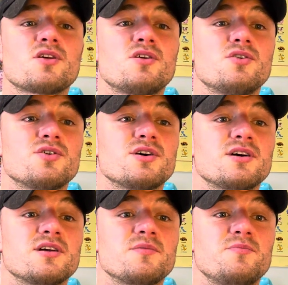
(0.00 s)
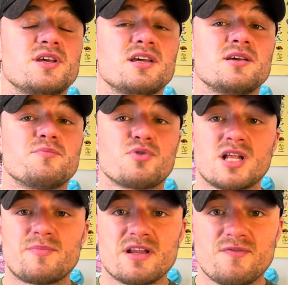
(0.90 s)
could be pretty
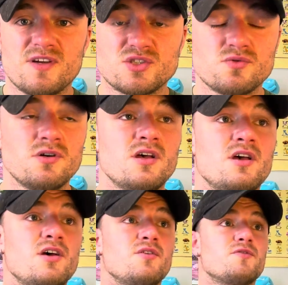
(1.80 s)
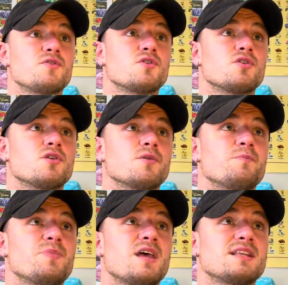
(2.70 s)
beneficial for
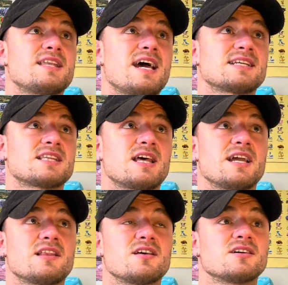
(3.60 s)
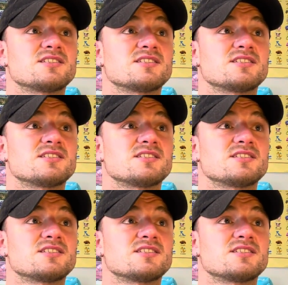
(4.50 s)
decks like the